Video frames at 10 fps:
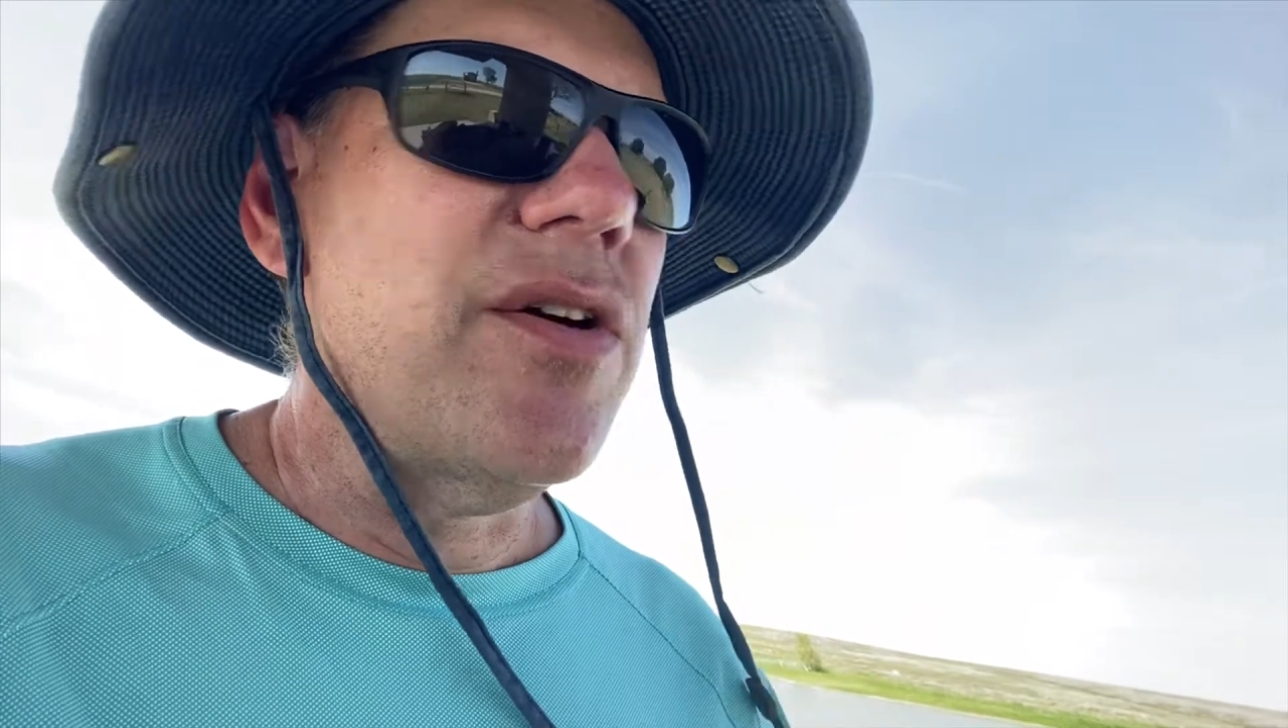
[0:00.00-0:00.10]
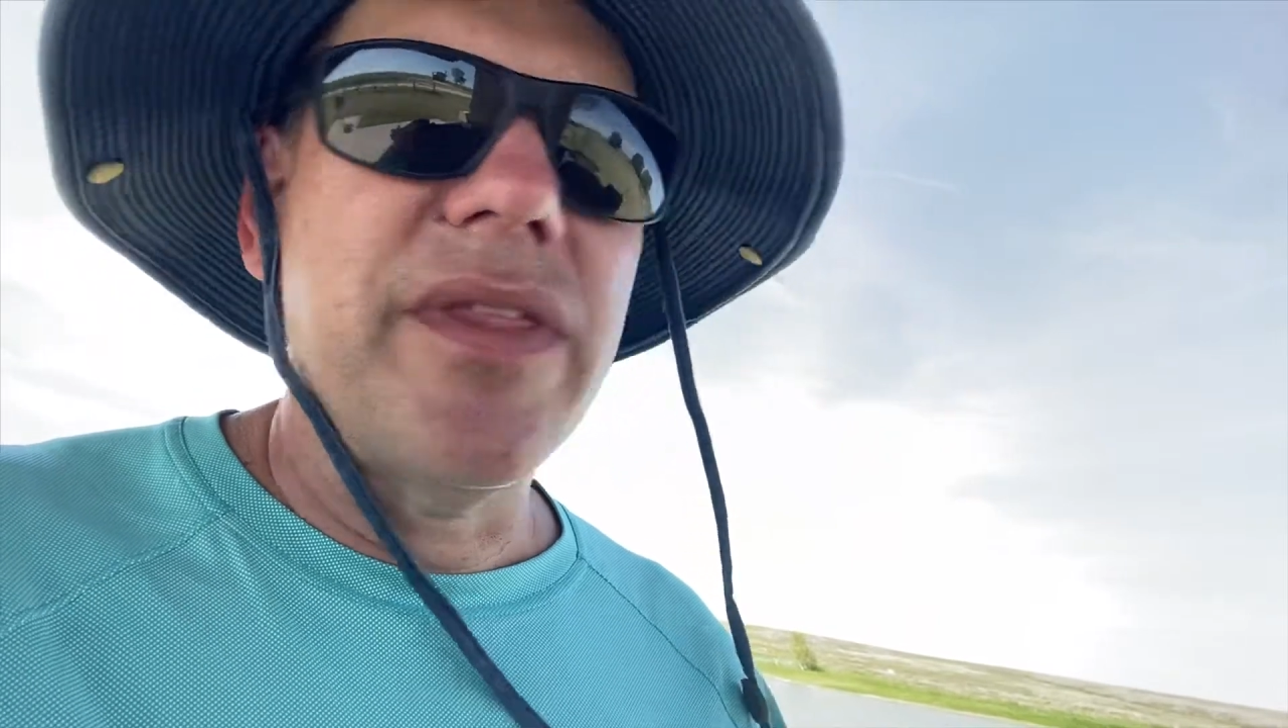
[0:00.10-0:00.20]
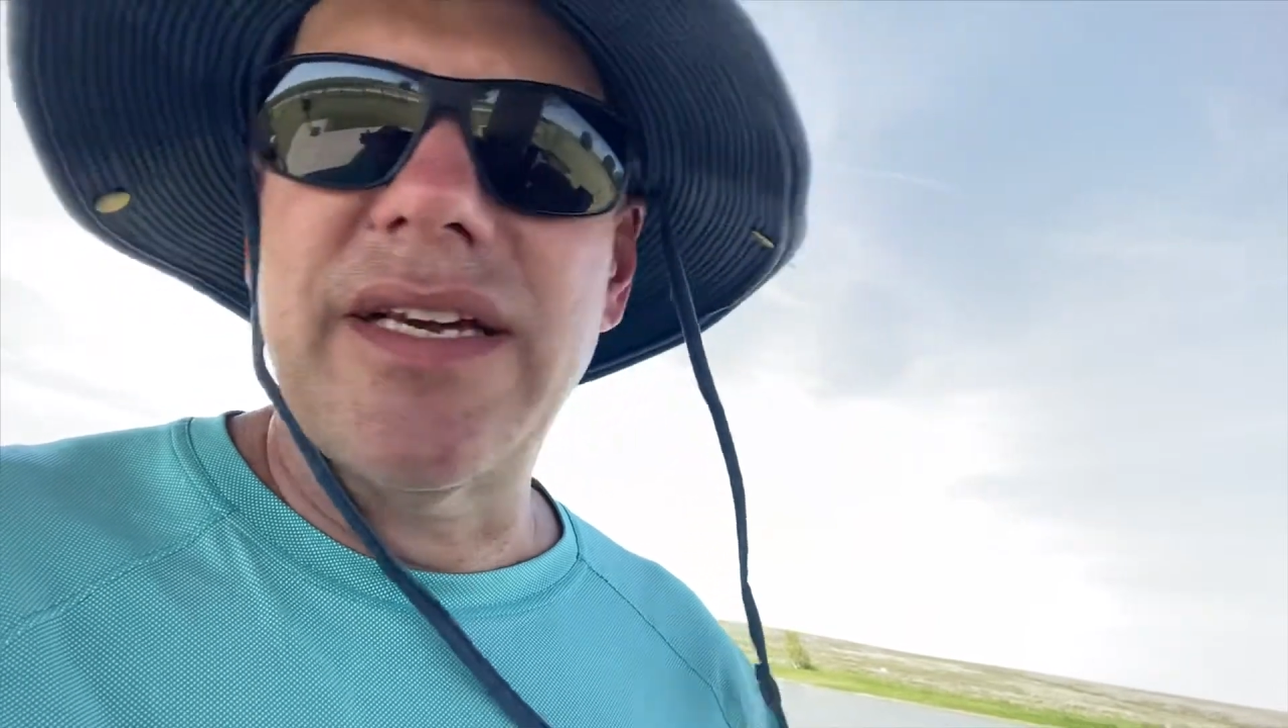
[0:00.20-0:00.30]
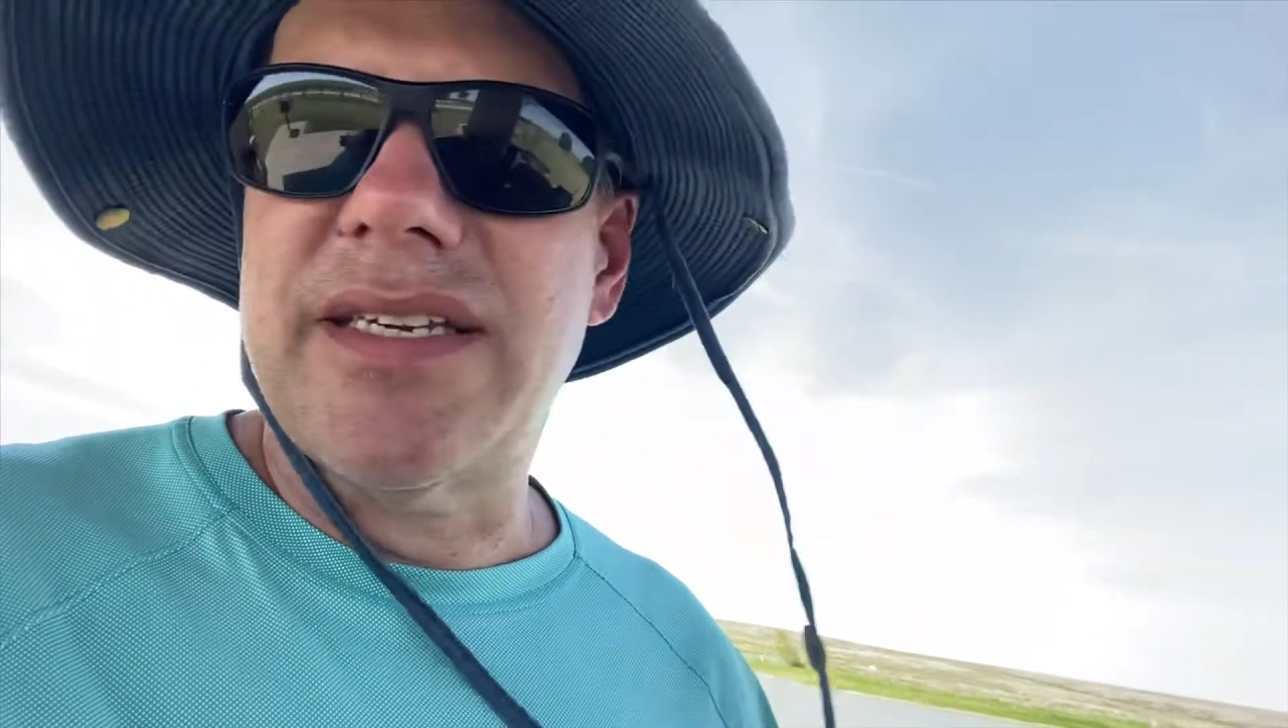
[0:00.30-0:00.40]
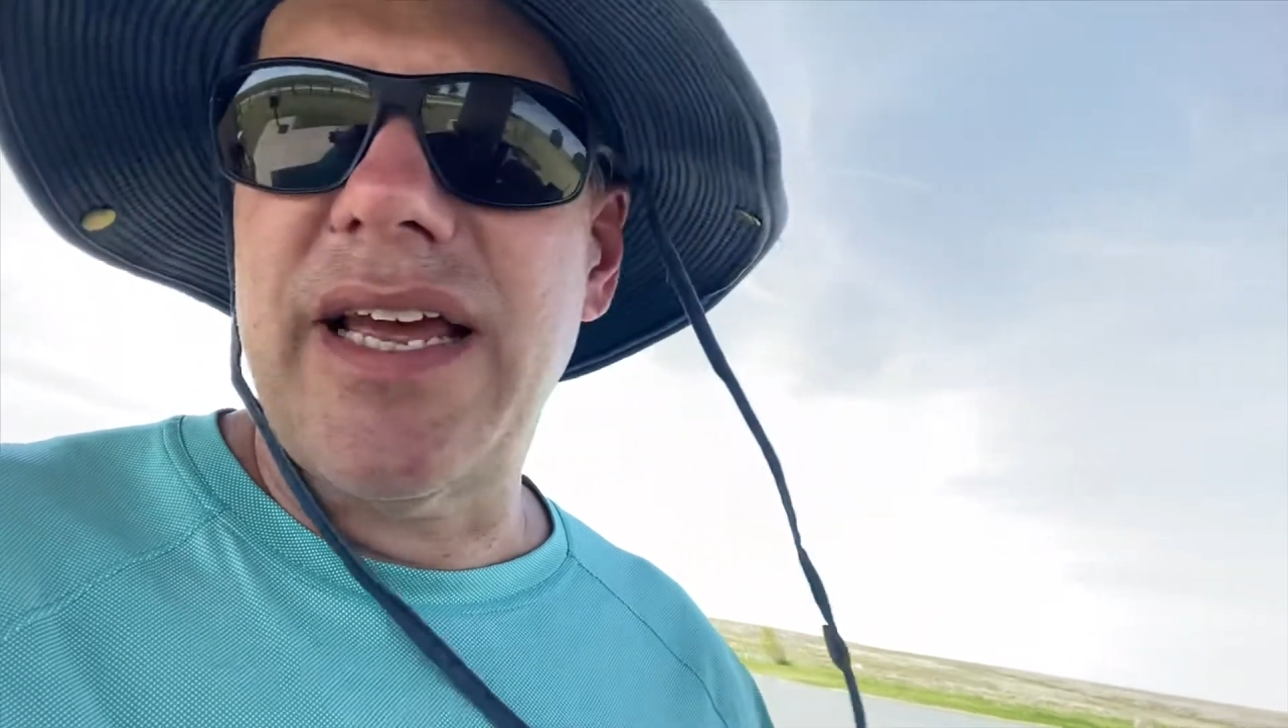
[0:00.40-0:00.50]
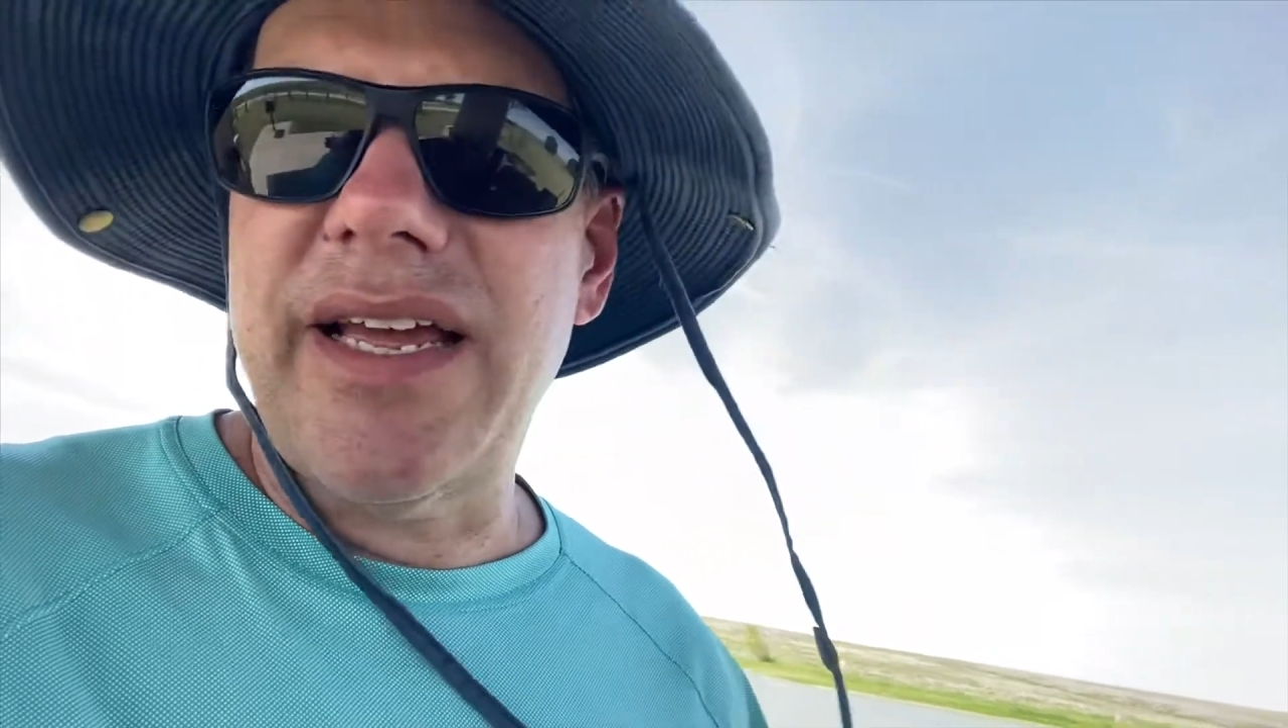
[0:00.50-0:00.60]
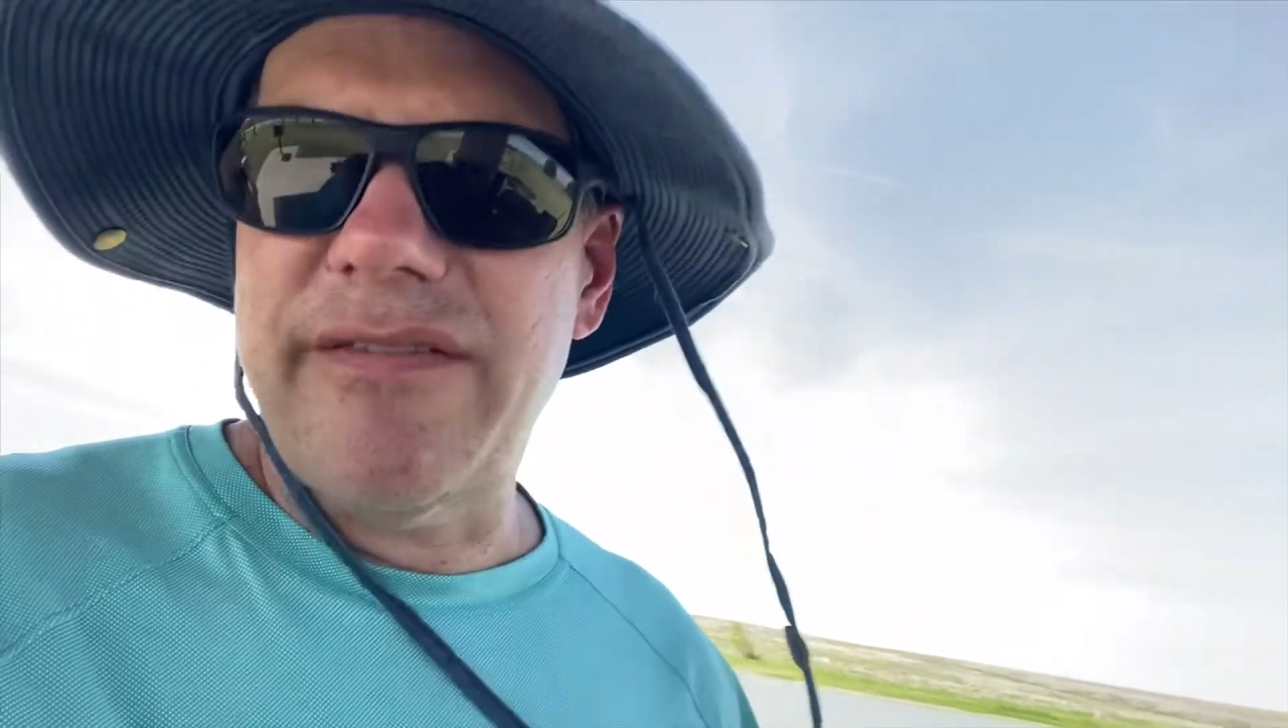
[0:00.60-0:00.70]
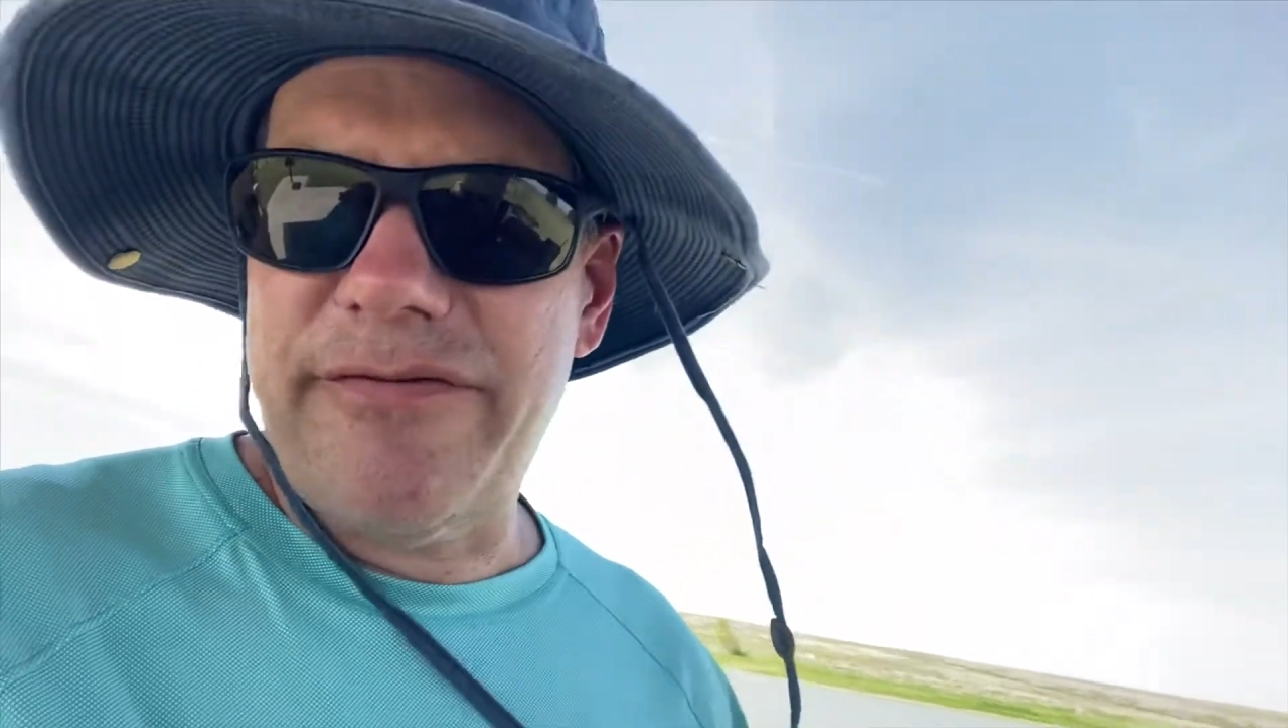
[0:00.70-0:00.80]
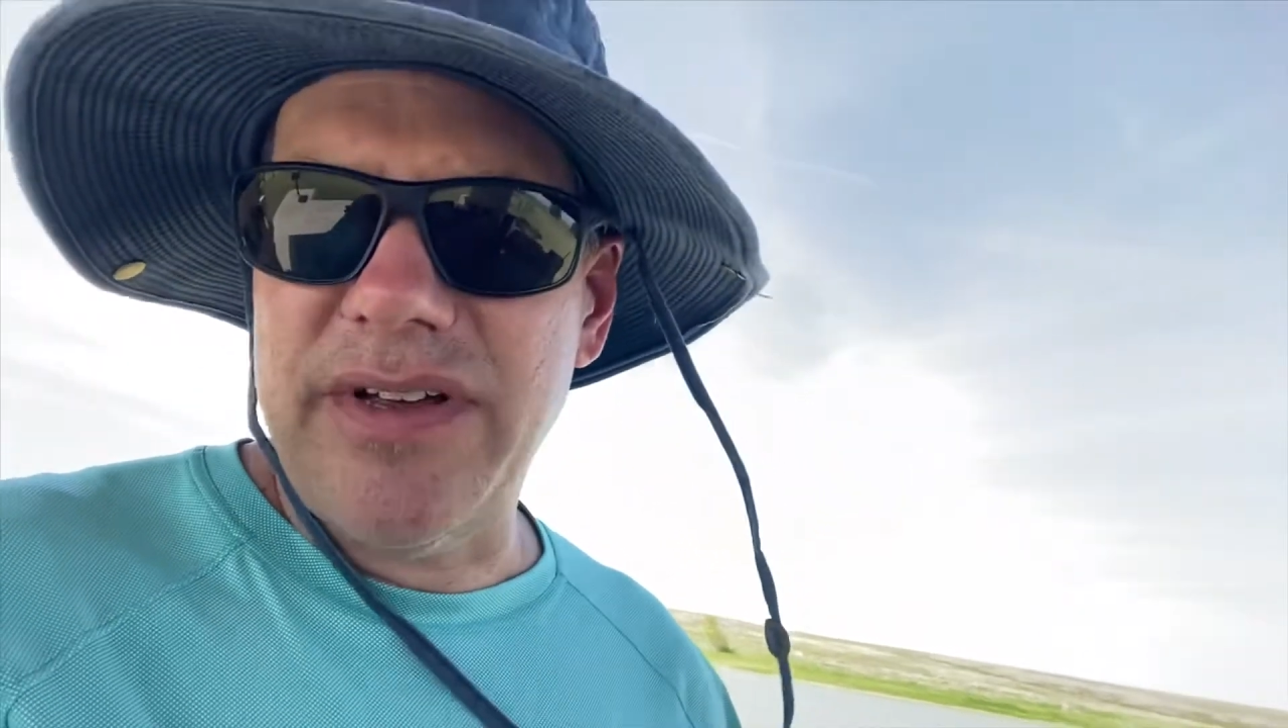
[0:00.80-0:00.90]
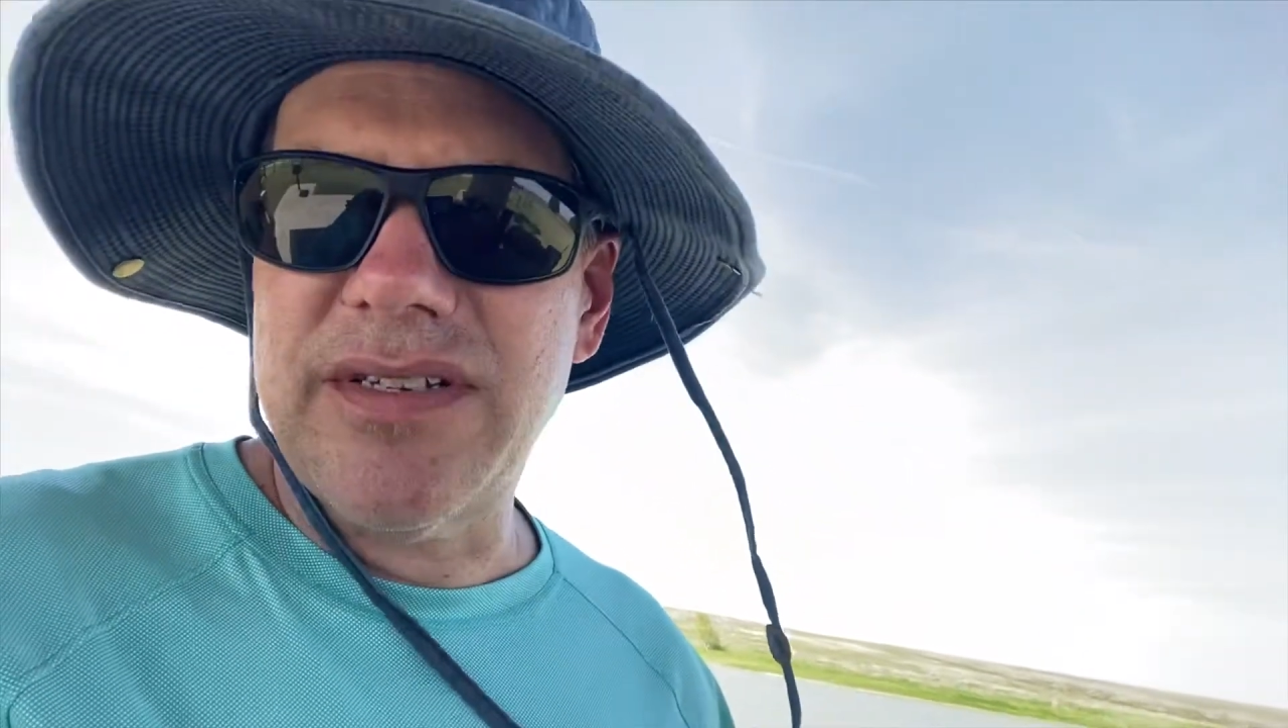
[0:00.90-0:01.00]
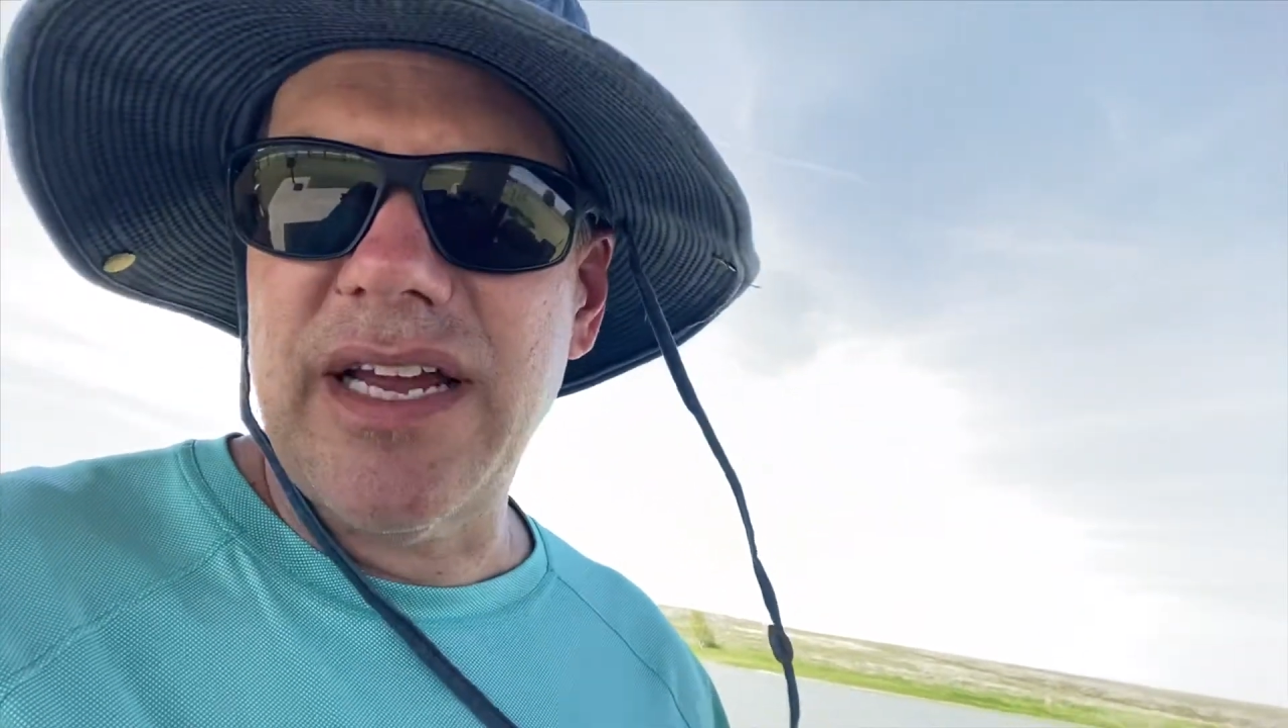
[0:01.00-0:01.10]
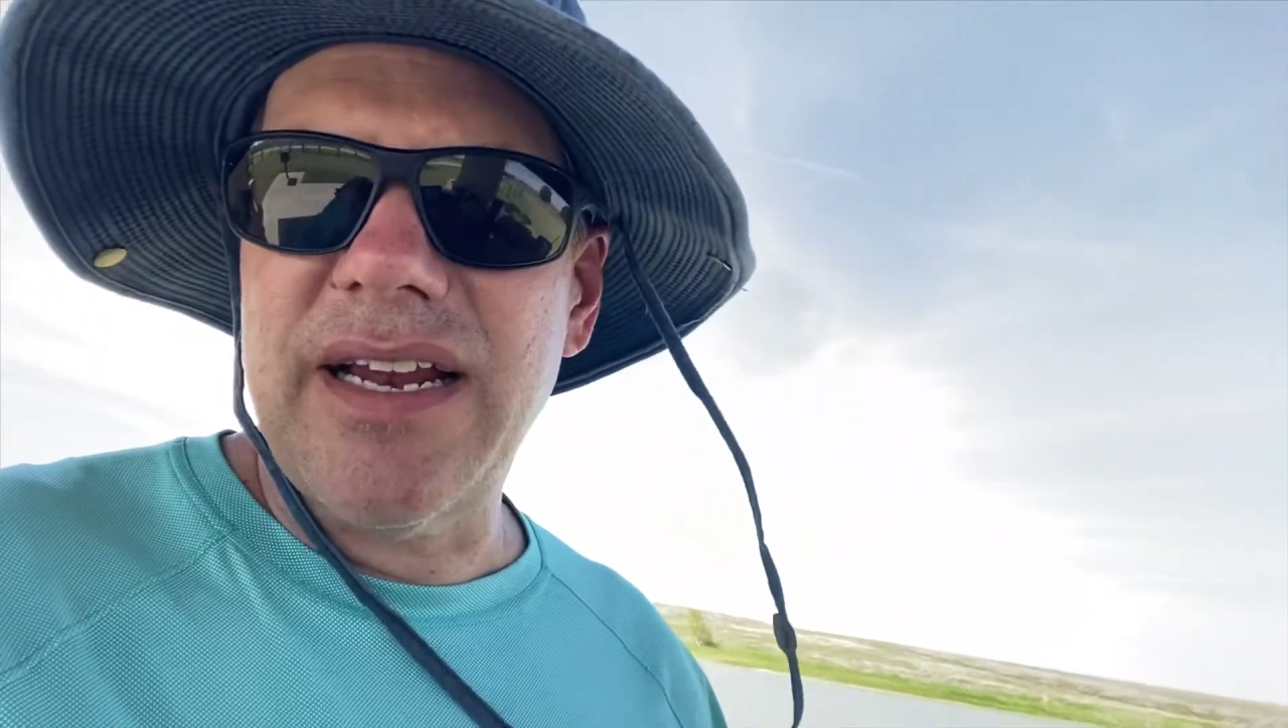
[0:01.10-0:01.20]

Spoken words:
they say it feels like